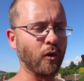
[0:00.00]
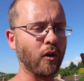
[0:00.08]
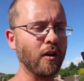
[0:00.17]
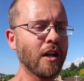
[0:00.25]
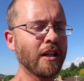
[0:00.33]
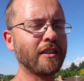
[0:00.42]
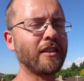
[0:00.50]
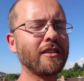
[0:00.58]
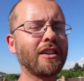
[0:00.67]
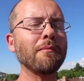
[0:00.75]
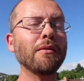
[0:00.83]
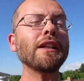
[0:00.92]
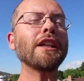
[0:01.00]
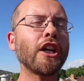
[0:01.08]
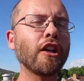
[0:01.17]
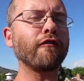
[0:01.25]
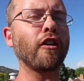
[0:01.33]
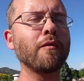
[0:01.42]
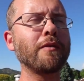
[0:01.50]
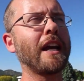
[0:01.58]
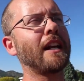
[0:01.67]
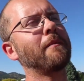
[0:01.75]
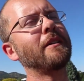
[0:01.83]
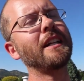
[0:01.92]
or this isn't completely confirmed
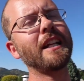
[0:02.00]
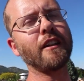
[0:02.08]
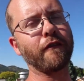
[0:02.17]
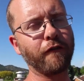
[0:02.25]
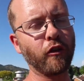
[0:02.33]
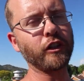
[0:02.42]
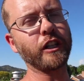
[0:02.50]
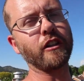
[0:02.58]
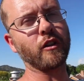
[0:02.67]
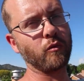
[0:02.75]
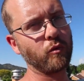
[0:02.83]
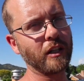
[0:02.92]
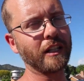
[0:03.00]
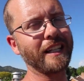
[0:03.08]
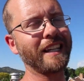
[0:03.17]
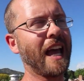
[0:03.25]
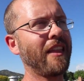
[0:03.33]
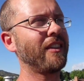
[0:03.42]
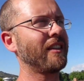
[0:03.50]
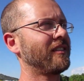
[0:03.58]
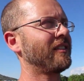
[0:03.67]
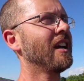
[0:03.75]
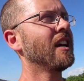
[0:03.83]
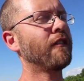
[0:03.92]
yet. I'm gonna need a full year to really get
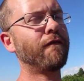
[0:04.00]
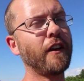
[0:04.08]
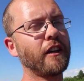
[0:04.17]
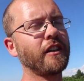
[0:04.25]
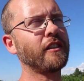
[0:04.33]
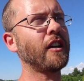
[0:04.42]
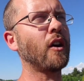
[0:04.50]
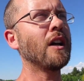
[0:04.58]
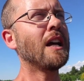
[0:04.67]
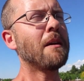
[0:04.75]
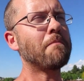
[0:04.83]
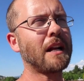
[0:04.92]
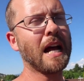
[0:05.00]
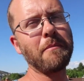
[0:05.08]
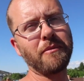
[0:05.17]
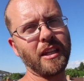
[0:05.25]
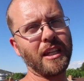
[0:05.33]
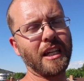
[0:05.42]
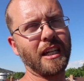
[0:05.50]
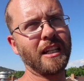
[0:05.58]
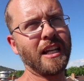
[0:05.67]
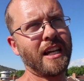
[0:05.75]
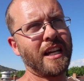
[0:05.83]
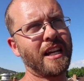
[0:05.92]
this, figure this out. But I'm
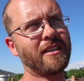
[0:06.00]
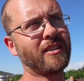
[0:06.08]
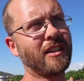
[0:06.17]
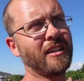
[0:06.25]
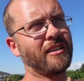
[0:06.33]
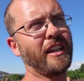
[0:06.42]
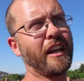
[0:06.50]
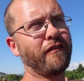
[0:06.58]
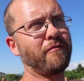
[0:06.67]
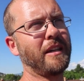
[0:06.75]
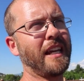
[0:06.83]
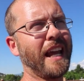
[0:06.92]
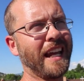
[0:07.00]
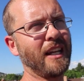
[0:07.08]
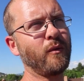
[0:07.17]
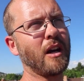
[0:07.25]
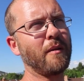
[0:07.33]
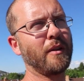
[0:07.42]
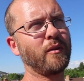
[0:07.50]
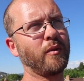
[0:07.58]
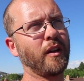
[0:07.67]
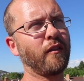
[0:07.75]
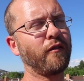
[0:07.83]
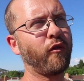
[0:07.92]
thinking it's gonna save me anywhere
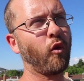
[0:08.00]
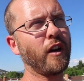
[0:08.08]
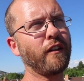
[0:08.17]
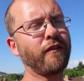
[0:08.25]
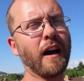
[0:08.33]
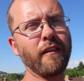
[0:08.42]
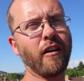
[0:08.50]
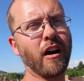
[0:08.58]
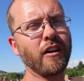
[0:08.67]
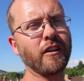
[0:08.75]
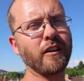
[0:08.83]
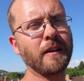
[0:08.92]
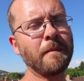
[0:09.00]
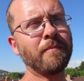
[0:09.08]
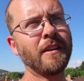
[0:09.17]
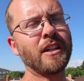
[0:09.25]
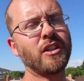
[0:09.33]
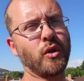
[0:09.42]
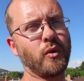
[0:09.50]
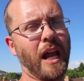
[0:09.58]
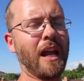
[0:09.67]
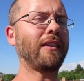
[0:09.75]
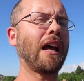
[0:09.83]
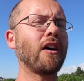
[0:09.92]
between 4,500 to
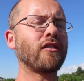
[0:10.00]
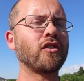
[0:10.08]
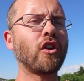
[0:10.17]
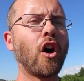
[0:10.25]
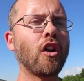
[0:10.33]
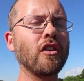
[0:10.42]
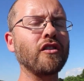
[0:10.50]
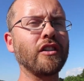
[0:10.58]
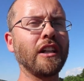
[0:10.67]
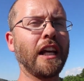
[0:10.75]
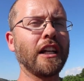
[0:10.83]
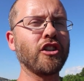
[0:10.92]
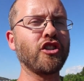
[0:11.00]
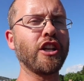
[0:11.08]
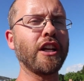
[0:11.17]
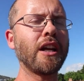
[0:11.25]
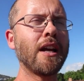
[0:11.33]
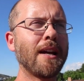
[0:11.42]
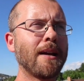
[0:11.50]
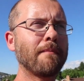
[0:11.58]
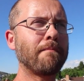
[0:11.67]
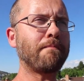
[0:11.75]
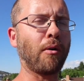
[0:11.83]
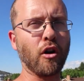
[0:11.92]
$8,000 in energy
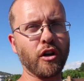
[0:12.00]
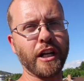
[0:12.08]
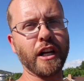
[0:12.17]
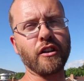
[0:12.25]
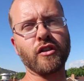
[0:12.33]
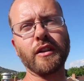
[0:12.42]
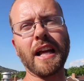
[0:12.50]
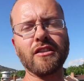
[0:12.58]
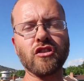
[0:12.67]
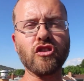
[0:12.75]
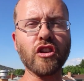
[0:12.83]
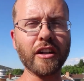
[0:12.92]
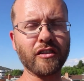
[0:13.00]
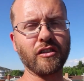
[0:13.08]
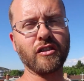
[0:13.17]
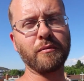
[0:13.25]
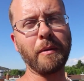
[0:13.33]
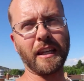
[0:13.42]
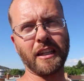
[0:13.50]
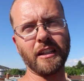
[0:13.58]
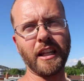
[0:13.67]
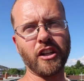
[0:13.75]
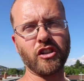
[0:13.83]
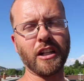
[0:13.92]
per year. So that's just
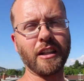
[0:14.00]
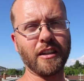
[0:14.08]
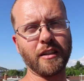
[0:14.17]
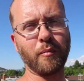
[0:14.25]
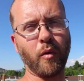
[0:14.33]
speculation at this